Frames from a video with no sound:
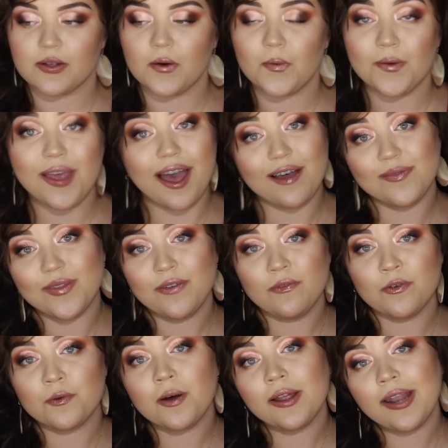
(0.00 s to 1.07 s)
So yeah, if
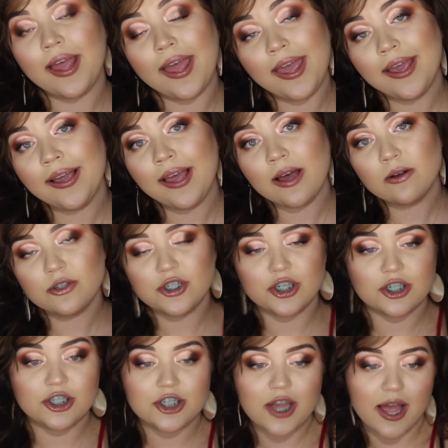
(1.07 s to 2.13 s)
you want to hang out,
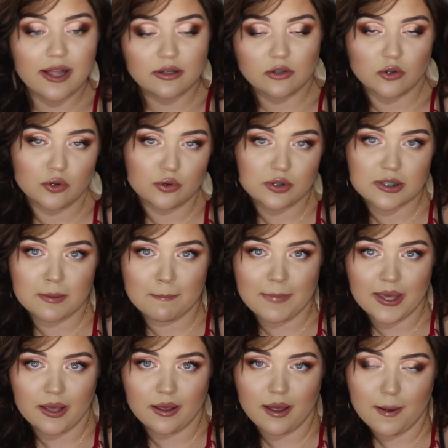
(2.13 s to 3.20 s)
chit chat, do some
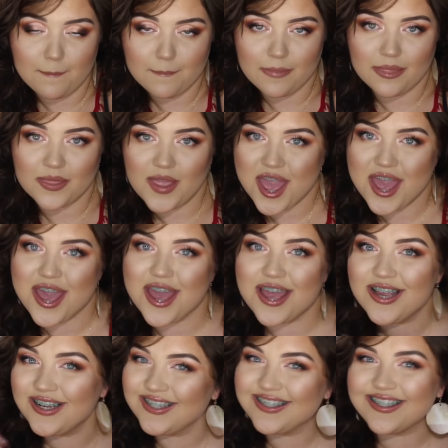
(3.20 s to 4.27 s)
makeup,
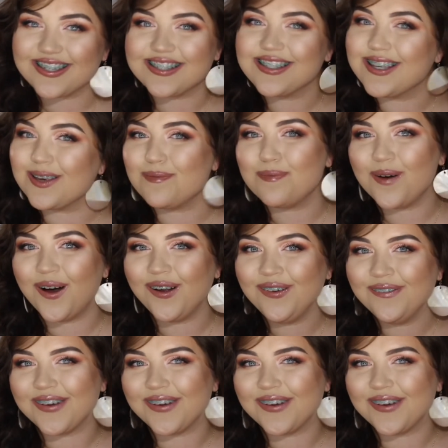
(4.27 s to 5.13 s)
then just keep on